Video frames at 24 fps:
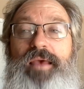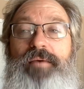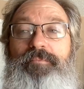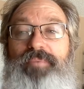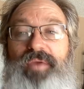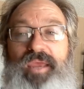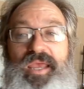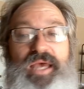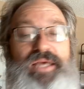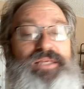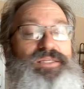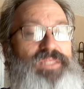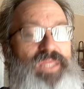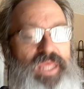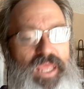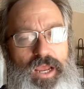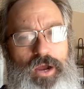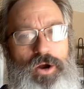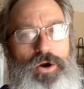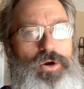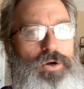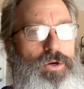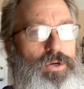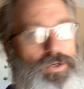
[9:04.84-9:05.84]
because they
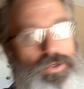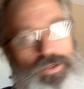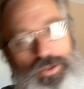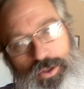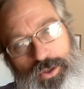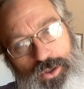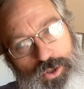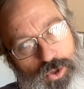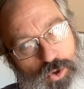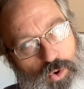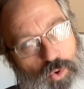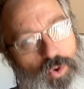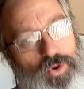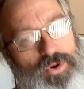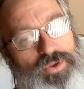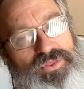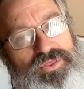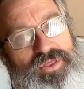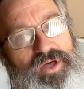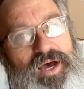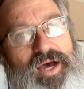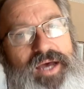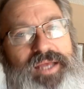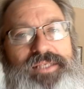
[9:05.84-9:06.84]
are your
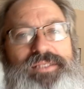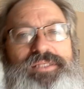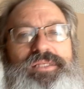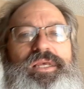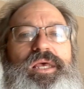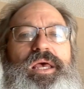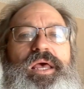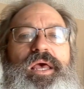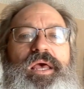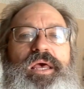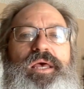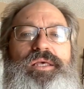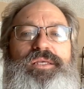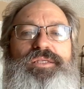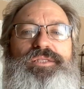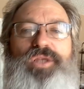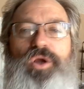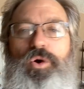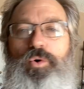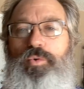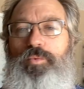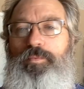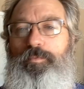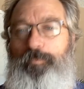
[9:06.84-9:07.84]
thoughts.
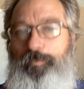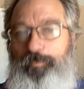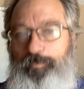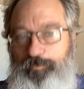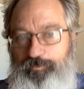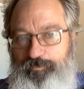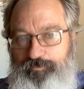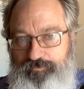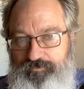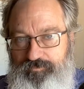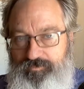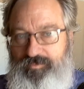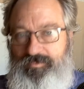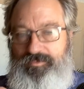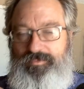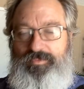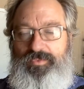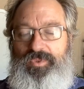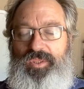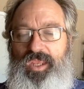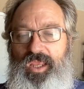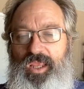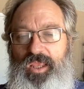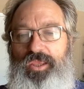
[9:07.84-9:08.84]
So
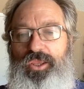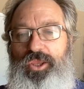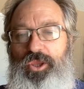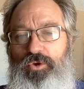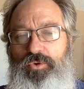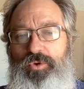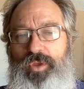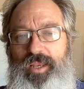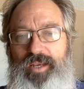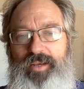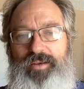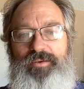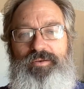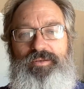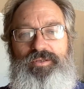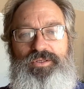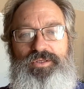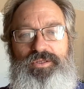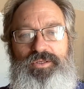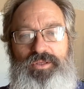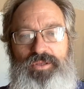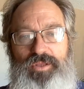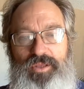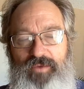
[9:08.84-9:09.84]
you can,
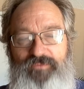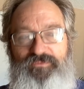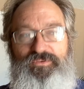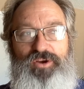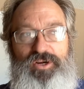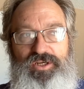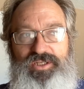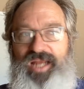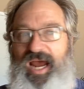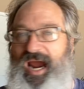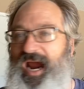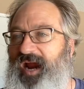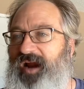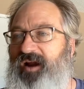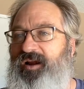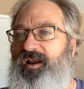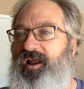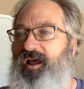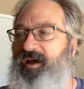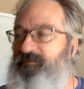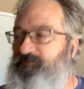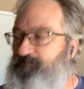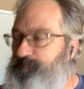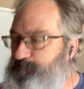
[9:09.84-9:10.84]
if you're tired
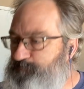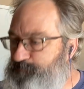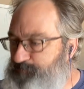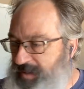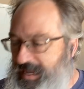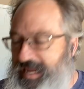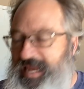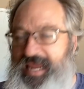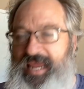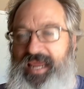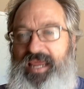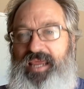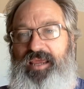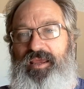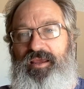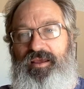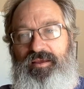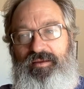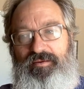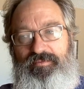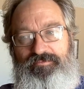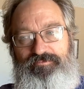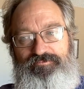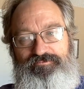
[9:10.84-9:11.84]
of being,
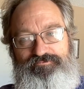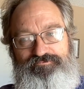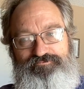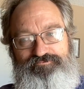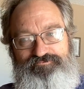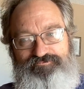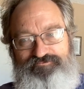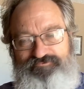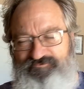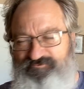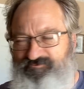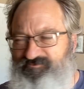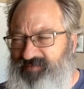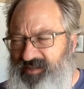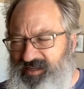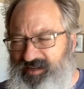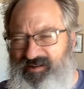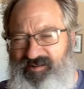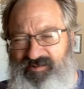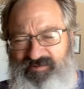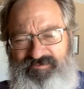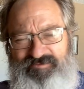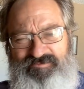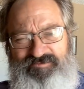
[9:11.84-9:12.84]
you
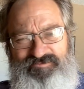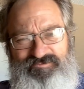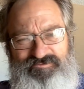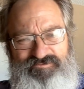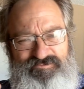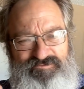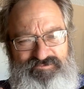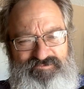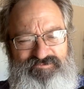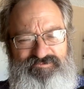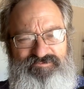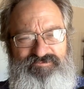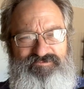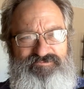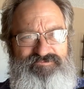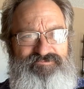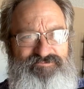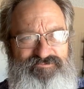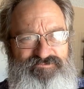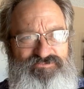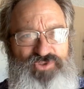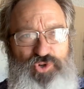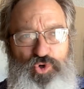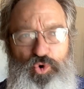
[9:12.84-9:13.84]
know,
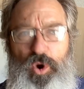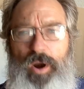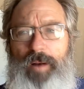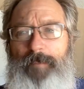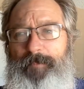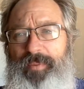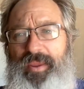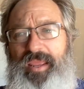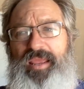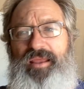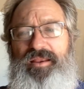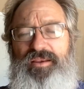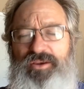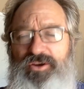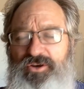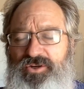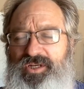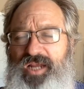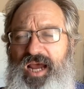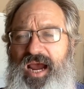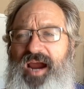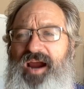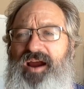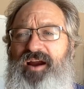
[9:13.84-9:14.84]
grumpy and you're
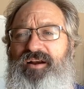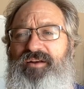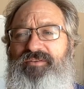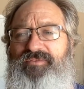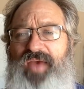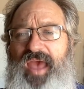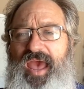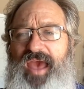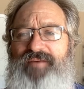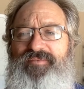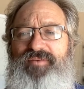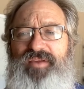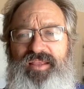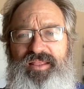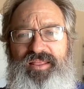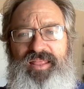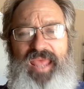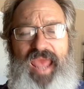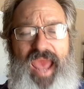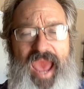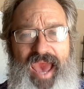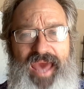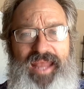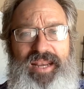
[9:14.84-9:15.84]
tired of having
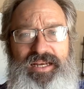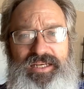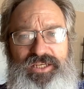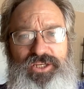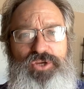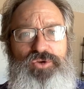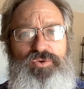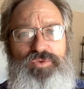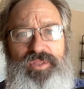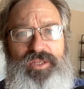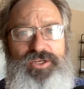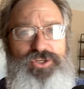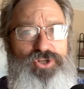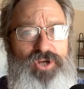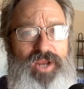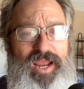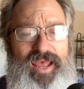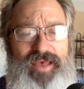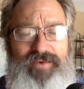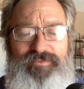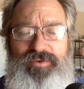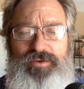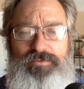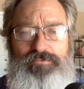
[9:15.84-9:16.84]
the attitude that you're
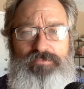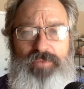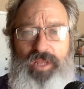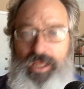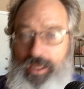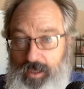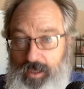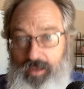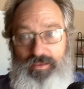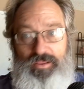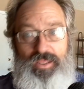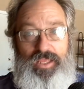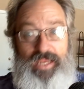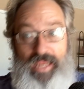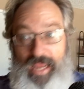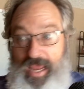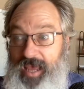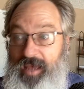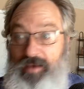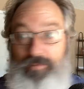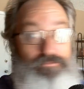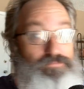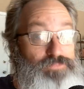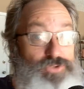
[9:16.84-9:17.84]
having, then
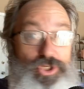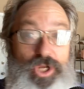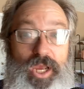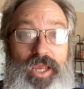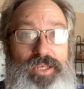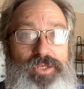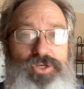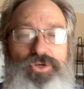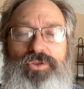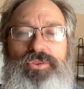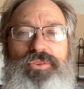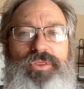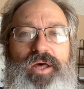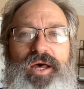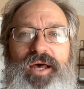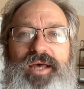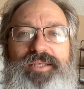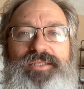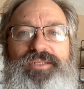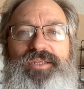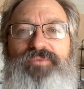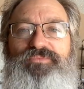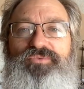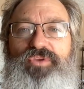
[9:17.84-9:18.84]
yeah, change your
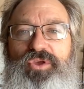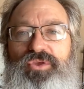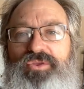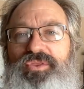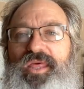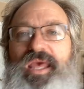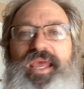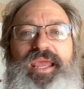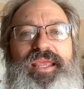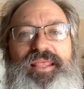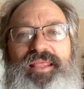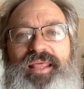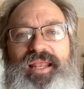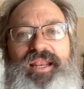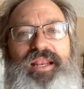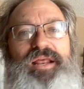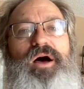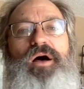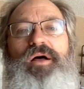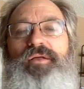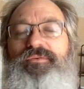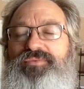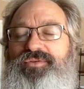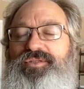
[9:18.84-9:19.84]
thoughts. If you think that
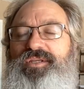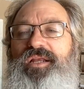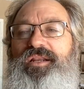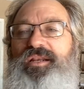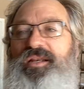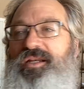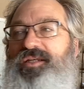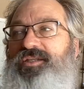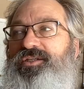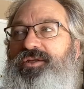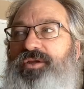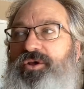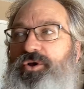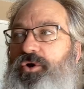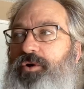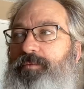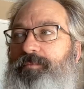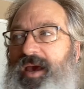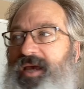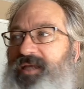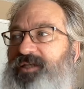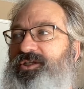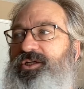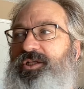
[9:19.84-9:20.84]
all of a sudden it's going to
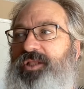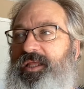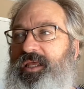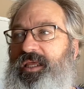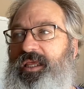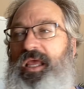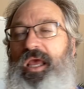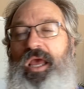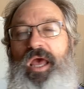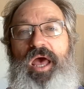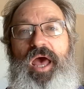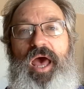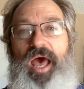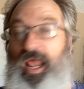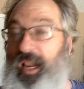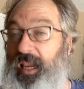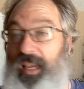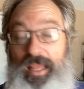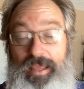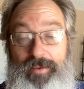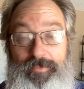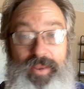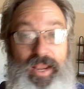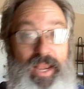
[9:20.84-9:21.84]
magically
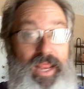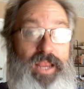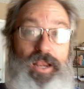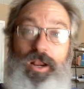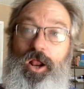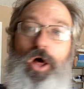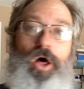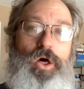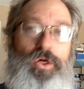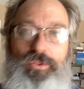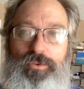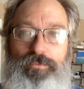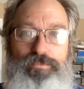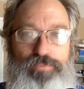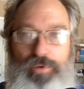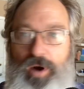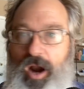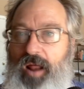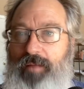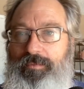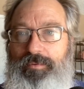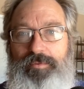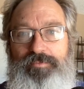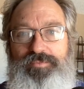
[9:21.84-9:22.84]
eliminate all the
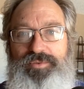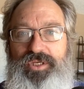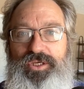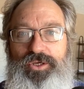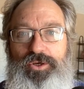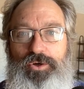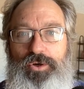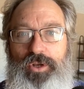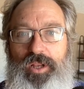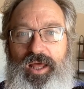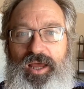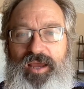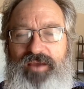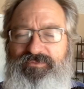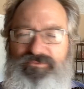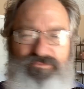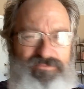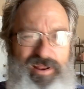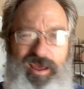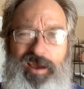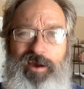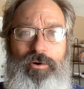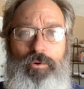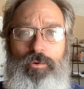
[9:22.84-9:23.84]
problems in your life,
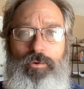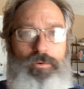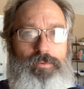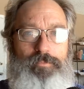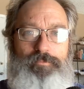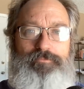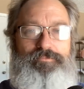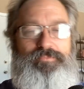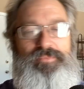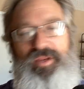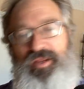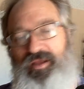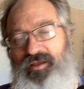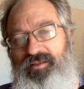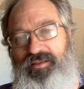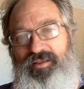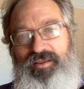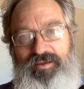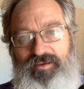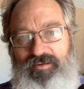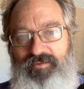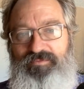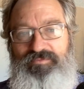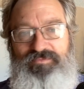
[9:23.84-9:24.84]
no.
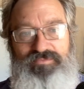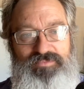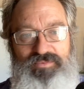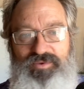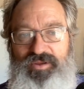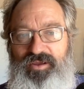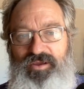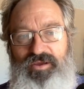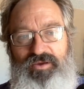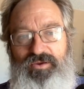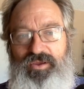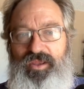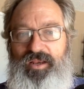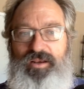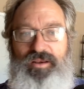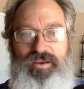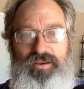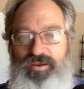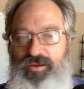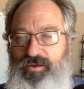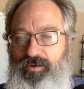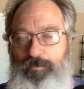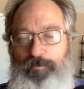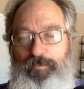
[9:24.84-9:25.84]
you
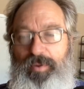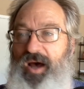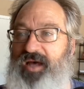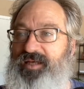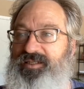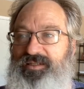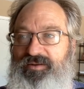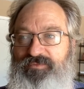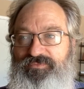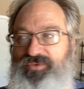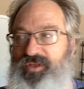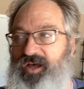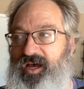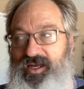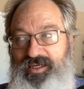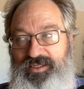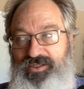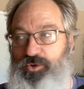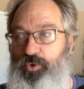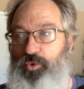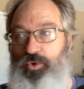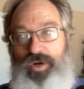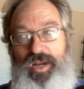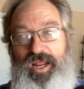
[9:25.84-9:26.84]
get positive
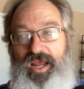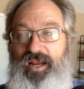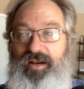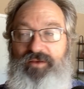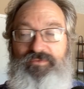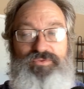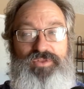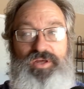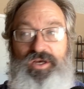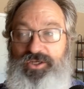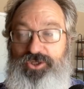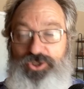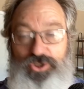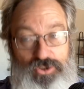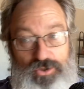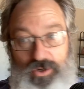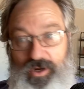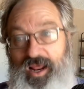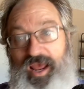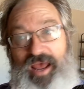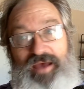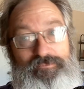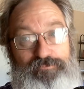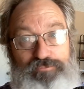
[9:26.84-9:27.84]
thoughts or negative thoughts, you're
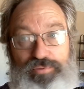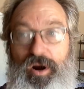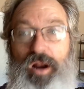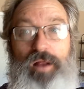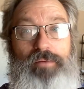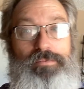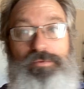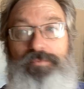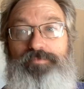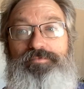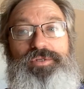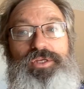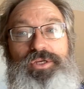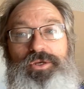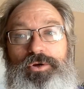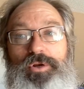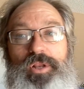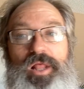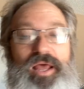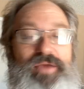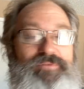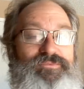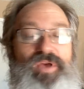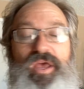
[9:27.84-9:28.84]
going to have problems in your
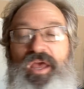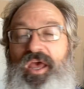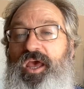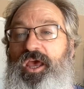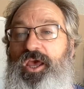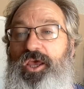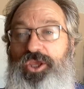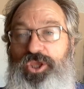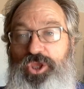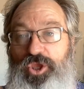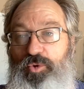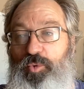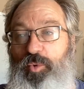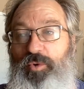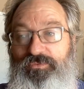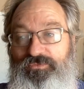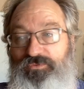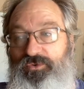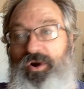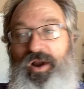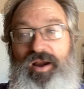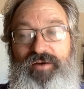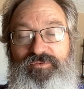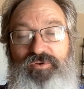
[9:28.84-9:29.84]
life. You will
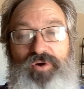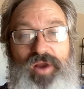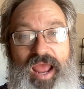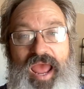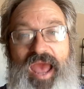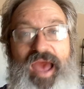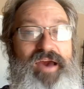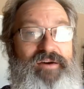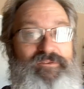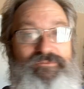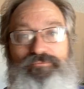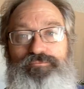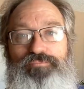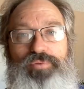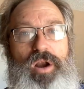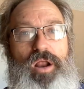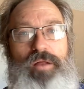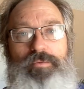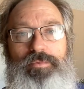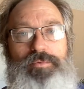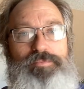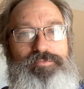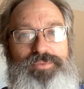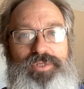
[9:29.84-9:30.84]
forever have
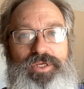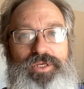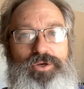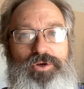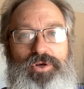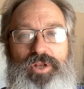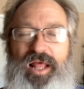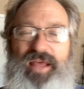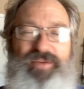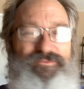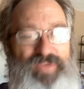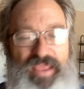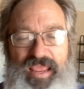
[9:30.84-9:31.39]
problems in your life.